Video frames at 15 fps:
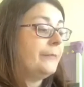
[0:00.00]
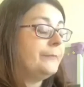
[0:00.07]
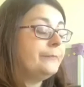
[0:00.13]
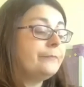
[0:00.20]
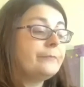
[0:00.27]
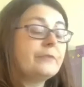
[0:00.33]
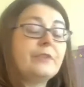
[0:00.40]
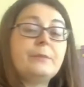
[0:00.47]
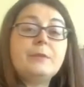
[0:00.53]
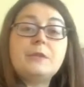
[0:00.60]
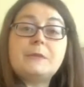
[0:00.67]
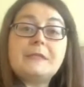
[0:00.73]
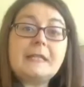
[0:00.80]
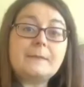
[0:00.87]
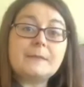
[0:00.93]
The
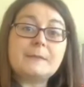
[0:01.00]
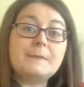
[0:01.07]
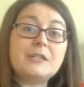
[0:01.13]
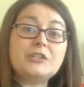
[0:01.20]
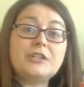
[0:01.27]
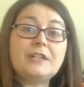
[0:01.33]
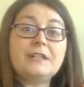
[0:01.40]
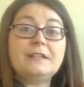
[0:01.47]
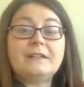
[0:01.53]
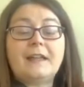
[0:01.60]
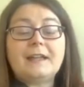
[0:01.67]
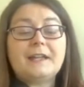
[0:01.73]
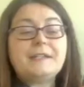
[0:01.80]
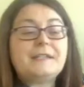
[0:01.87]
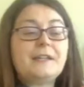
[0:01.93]
museum's mission, like I
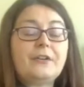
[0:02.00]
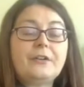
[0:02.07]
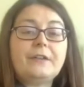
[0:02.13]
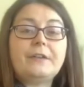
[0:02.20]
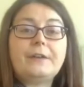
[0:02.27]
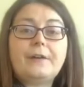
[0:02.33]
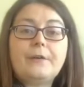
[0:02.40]
said earlier,